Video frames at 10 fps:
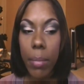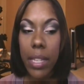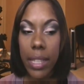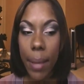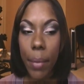
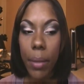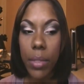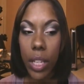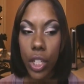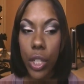My
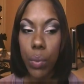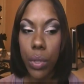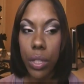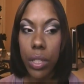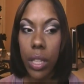stepmom said she
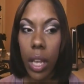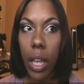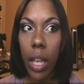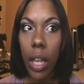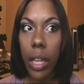was,
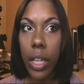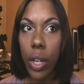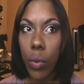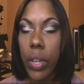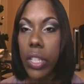
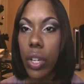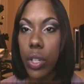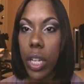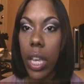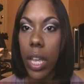you know,
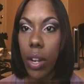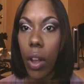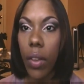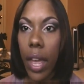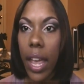researching it and
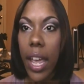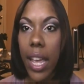all that,